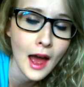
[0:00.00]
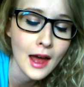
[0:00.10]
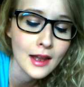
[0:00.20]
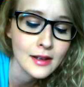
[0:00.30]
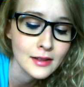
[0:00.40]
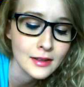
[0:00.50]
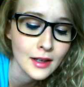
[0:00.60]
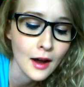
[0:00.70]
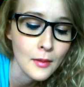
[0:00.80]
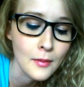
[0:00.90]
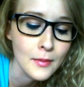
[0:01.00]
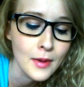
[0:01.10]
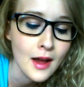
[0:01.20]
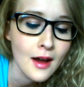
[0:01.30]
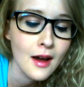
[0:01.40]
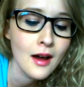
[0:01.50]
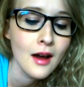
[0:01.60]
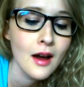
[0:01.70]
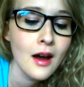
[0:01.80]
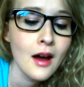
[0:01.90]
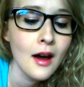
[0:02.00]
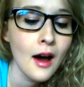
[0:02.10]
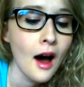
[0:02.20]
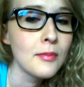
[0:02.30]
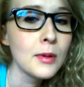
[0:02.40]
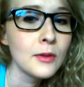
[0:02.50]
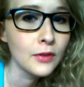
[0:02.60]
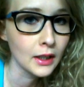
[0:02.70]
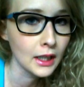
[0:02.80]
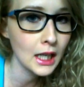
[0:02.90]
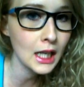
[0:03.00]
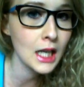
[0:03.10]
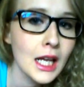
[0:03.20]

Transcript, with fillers: and um, I've been feeling it.